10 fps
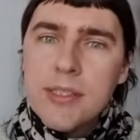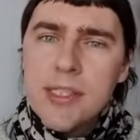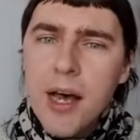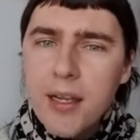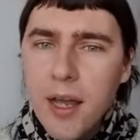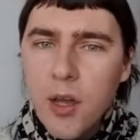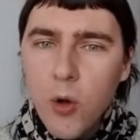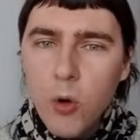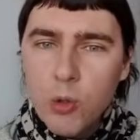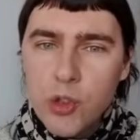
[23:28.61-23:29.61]

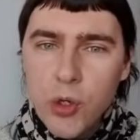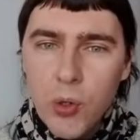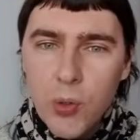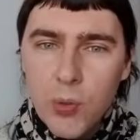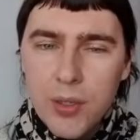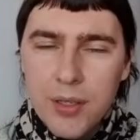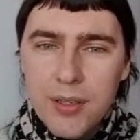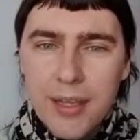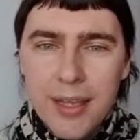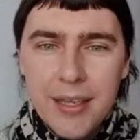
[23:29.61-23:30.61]
Saidaioujou,
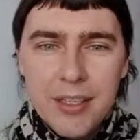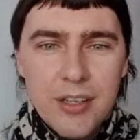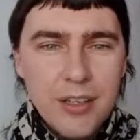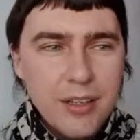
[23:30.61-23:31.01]
the